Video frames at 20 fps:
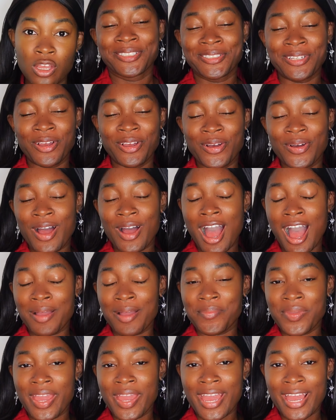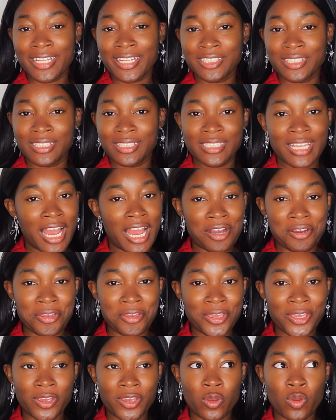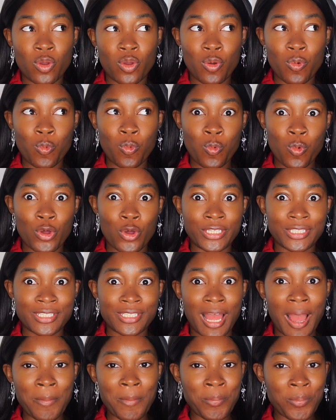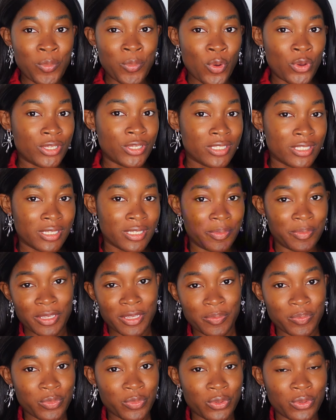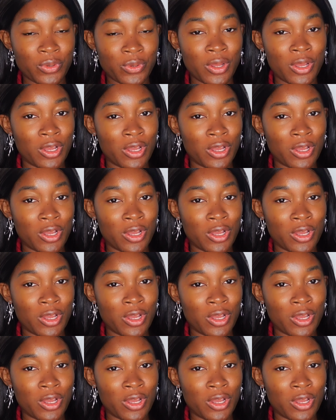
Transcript: So I'm here to tell you what most people